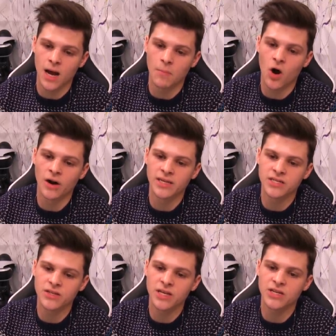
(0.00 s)
I'm
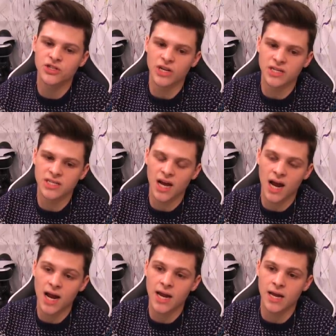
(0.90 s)
honestly just,
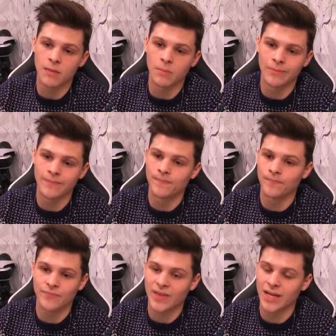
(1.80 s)
I
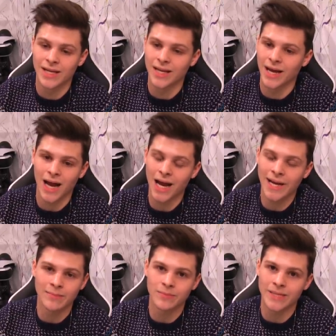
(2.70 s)
am, I
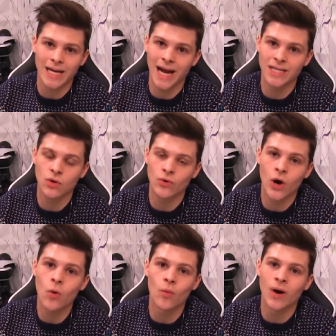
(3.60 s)
am, I don't
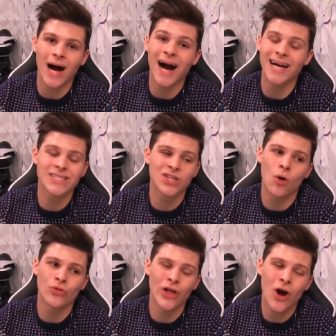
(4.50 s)
know, I
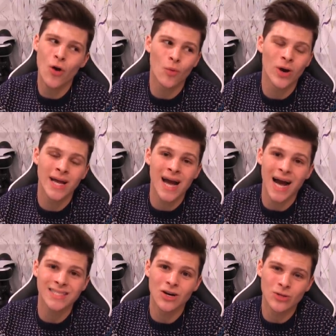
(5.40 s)
don't know,
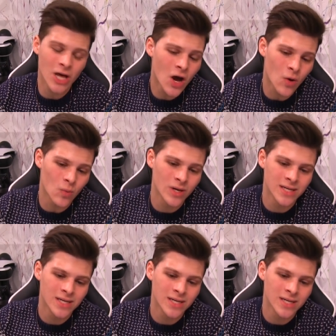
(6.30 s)
I don't know.